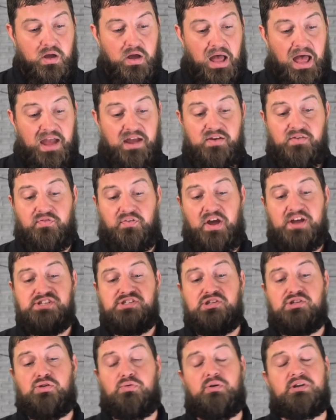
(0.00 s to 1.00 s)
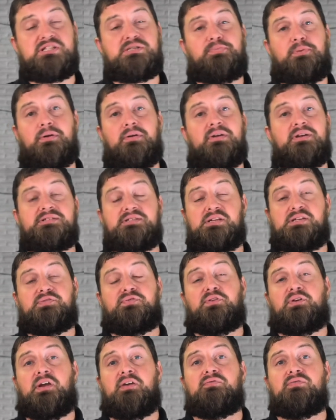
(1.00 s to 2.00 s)
I invite you to experience this
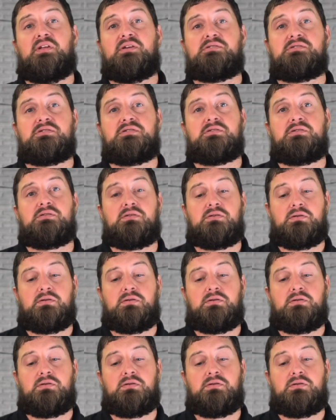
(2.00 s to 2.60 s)
forgiveness.